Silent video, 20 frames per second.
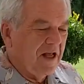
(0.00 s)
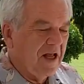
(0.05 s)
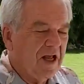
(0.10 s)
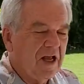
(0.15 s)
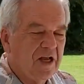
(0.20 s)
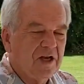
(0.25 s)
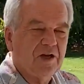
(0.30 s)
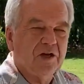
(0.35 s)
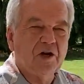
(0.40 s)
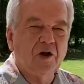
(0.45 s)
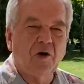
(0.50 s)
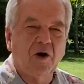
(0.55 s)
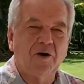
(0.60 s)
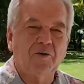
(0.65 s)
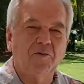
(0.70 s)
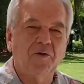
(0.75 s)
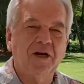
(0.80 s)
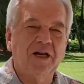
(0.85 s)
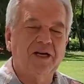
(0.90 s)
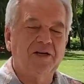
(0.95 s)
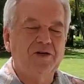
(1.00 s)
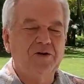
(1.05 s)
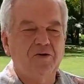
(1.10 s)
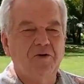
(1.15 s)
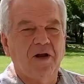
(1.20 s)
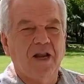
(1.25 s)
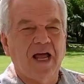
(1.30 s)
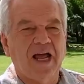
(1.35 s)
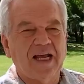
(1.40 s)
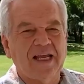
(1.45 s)
You know, I really do
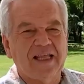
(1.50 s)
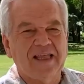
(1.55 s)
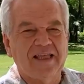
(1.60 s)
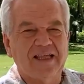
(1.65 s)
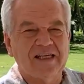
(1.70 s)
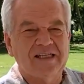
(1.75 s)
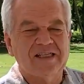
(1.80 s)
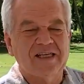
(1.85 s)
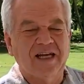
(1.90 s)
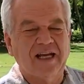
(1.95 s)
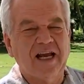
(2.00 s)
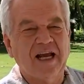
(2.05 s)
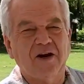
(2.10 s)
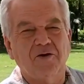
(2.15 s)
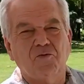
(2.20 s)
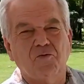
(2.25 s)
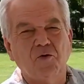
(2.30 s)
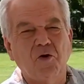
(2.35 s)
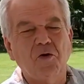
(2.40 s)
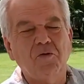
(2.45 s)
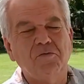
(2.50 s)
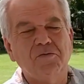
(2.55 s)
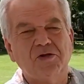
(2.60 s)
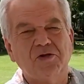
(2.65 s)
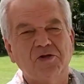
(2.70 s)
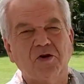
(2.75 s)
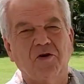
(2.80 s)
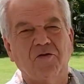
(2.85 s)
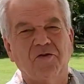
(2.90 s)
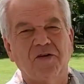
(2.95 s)
like this. Again, room
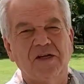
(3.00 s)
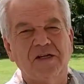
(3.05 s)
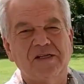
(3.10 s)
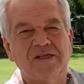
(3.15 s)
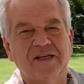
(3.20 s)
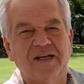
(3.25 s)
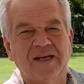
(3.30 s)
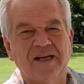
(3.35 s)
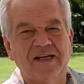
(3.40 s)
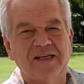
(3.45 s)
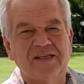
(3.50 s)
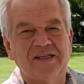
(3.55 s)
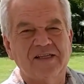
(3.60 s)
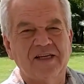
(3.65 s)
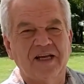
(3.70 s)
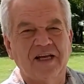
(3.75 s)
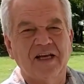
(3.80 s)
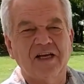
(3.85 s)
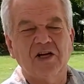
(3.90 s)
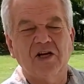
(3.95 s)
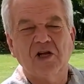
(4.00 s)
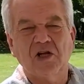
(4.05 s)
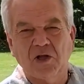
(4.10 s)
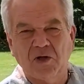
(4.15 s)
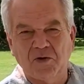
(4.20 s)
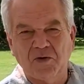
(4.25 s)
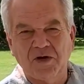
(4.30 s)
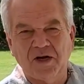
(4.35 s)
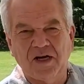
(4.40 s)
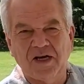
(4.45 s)
service is
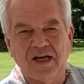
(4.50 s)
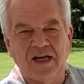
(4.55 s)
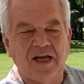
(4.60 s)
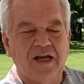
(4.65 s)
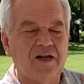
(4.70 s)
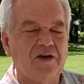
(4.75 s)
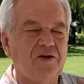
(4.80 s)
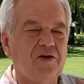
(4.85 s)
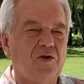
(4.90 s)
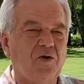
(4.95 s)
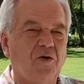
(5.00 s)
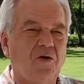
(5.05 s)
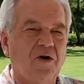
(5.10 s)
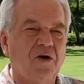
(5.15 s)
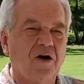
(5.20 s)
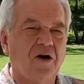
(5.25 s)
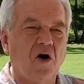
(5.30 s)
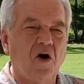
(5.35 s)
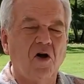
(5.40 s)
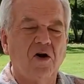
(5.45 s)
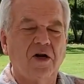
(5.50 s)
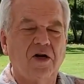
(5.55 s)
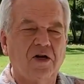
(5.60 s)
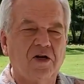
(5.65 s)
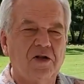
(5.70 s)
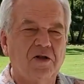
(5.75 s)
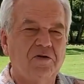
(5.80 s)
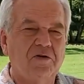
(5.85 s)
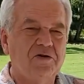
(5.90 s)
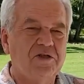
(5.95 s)
included in your
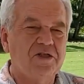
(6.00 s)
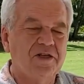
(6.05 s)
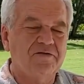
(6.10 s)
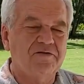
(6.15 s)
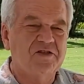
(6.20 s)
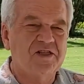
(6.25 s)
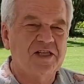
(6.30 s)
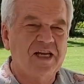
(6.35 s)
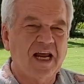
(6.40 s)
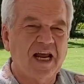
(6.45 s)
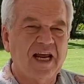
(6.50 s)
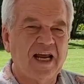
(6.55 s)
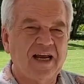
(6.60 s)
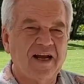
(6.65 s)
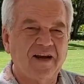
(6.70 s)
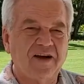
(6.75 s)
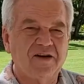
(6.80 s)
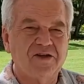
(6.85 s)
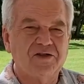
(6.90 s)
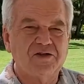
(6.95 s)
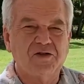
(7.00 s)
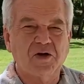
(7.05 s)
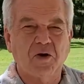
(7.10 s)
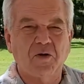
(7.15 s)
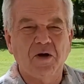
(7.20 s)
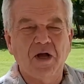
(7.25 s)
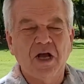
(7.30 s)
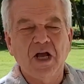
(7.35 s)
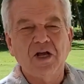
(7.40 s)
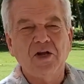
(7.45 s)
all-inclusive stay here. So
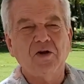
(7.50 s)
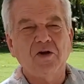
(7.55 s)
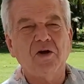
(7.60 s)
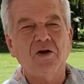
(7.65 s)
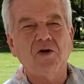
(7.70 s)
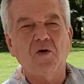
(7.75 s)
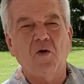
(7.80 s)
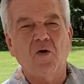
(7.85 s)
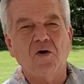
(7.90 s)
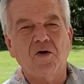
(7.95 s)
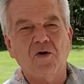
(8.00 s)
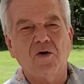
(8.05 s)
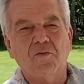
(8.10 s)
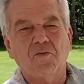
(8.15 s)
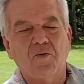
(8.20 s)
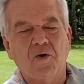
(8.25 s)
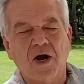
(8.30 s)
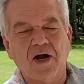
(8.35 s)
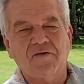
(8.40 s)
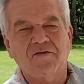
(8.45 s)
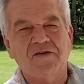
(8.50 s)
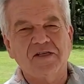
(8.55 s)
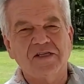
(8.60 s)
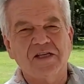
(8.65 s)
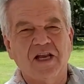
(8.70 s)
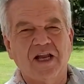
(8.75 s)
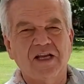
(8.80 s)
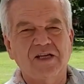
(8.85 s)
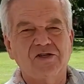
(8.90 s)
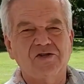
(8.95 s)
you can order breakfast,
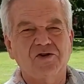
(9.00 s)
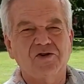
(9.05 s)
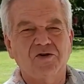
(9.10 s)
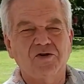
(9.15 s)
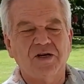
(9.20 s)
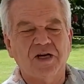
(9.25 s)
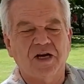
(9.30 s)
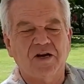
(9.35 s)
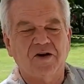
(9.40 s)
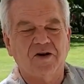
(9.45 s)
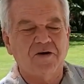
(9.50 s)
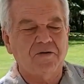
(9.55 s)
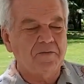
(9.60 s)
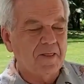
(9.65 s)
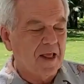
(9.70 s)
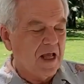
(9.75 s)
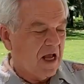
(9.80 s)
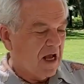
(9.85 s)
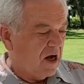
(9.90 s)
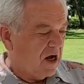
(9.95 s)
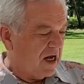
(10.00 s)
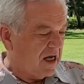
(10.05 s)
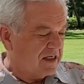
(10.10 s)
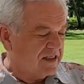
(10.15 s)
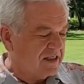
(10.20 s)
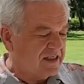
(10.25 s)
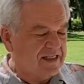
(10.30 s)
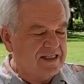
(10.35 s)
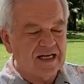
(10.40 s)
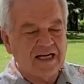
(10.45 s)
lunch, or dinner,
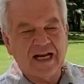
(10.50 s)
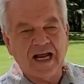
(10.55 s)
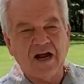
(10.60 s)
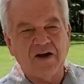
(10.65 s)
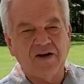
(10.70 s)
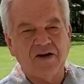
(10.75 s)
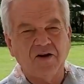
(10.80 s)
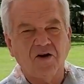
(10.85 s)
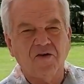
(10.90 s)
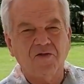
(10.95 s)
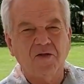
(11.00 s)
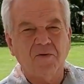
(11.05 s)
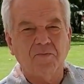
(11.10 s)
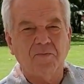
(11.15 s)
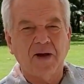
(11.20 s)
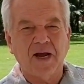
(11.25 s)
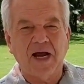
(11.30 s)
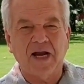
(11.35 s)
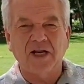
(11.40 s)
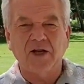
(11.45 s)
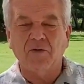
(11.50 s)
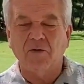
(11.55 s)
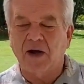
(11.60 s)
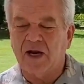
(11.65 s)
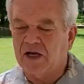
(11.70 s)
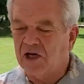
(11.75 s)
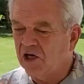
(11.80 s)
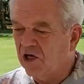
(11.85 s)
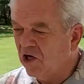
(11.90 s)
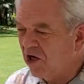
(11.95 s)
sit out here on the patio
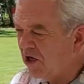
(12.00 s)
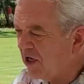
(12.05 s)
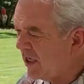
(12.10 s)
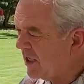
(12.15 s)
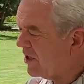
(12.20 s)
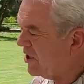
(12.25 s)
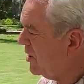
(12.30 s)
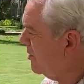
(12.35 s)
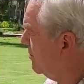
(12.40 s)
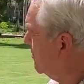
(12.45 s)
and look at the